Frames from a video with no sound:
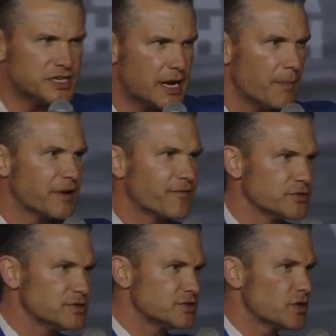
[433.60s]
coming for
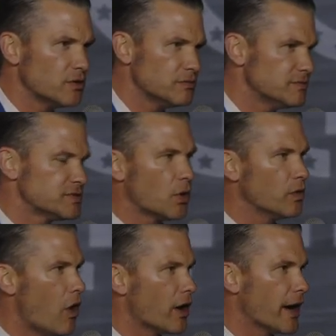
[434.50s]
so, so
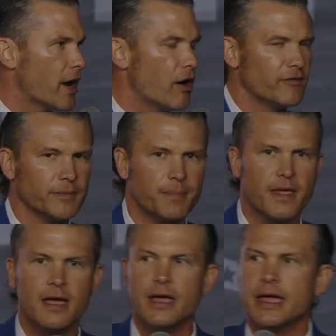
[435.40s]
long out of Harvard.
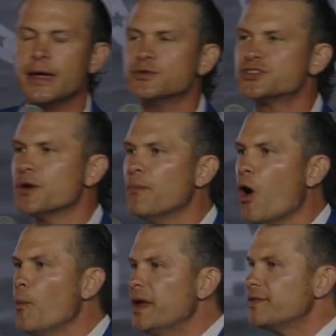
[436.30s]
It was the
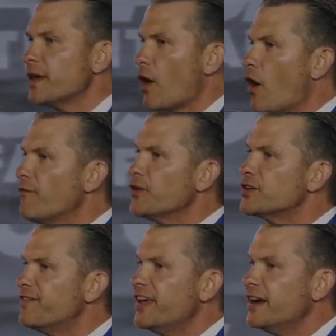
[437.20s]
moment that Harvard
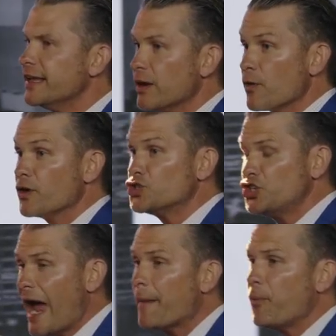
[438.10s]
Divinity or their
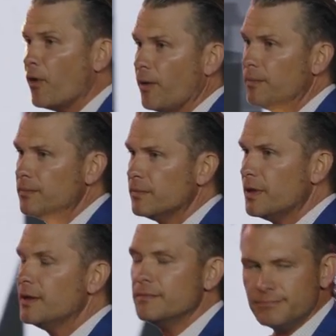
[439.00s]
chapel
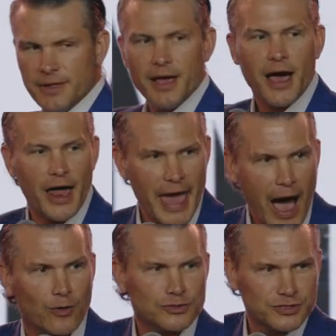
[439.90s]

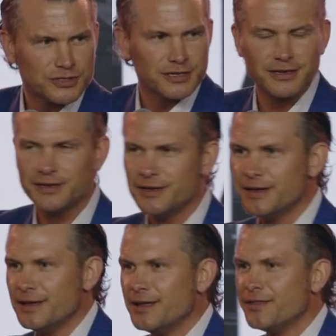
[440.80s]
announced
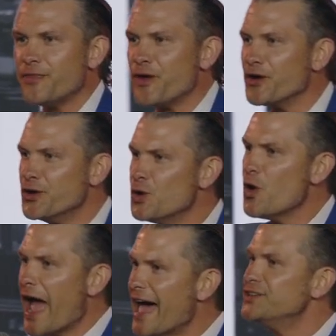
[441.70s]
that their
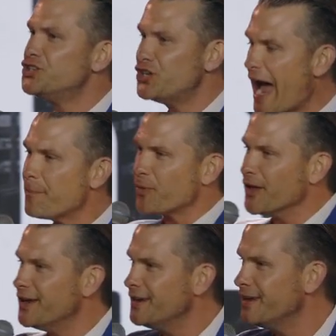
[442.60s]
new head
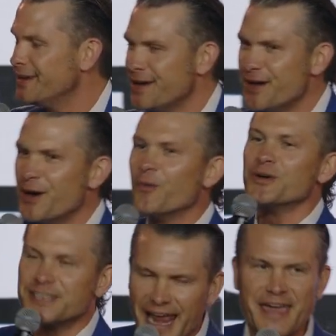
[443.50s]
chaplain
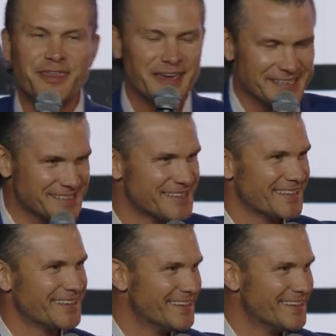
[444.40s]
was an atheist.